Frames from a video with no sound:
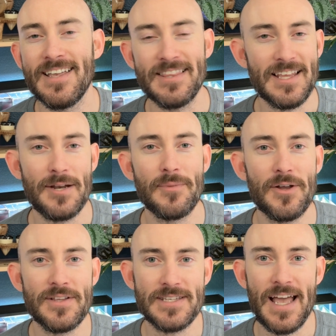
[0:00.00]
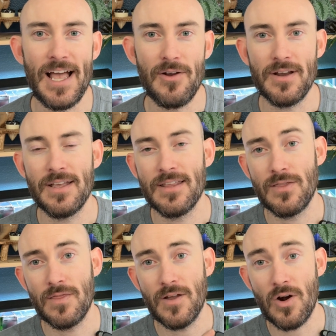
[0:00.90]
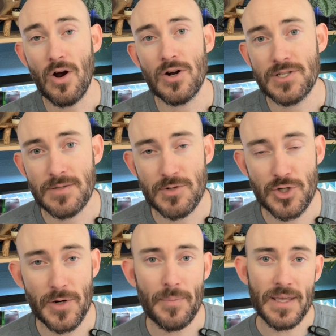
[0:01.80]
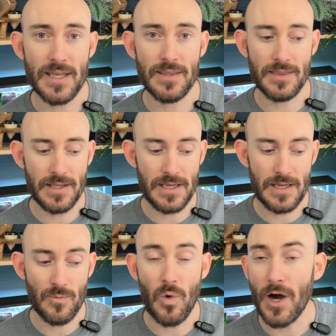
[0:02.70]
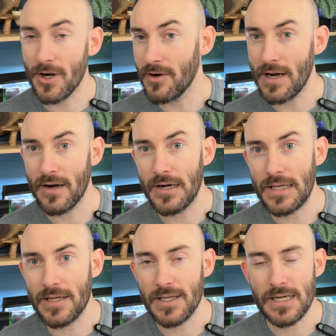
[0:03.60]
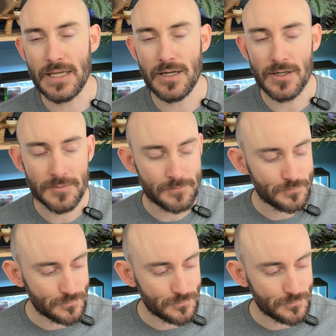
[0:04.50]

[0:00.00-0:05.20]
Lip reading: and let him go to town. There are some shrimp in the water area in here.